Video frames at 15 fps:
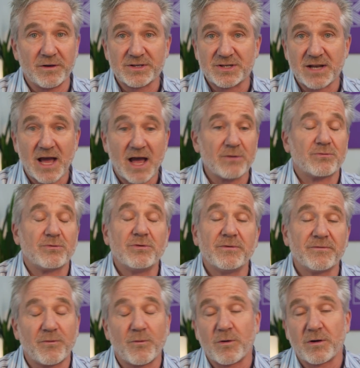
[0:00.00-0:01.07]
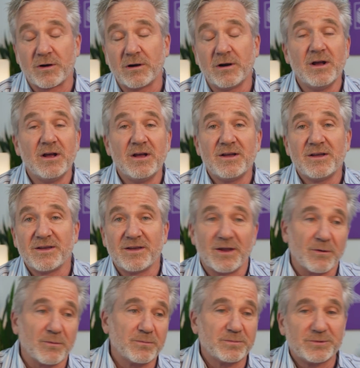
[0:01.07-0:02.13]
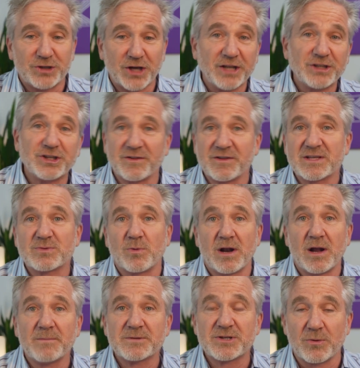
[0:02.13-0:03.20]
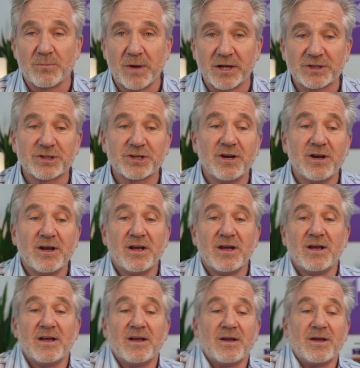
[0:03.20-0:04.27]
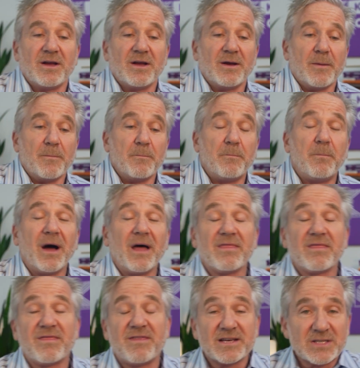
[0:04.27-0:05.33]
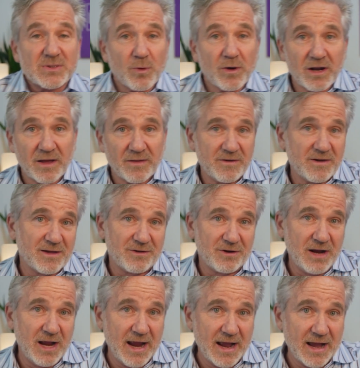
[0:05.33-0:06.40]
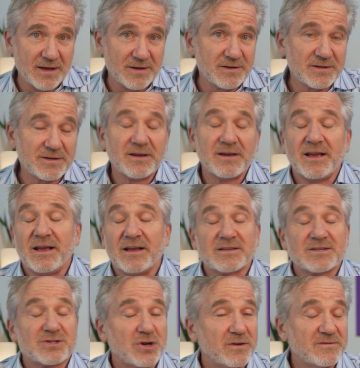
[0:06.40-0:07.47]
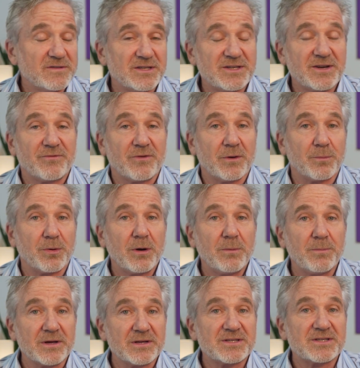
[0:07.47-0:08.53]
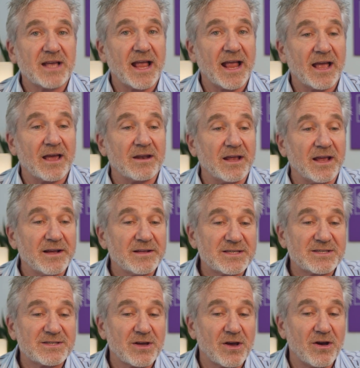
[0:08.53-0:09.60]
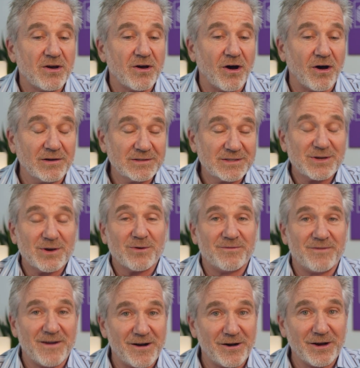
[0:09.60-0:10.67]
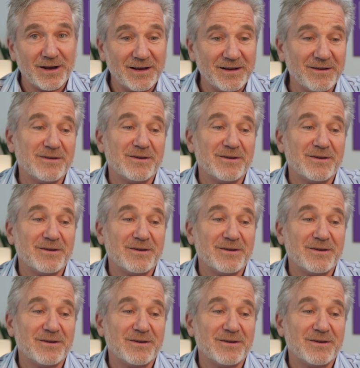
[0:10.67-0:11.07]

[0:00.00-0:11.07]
not room for, changing this one up so much. But this one, on the other hand, serves a different purpose, and it's also very,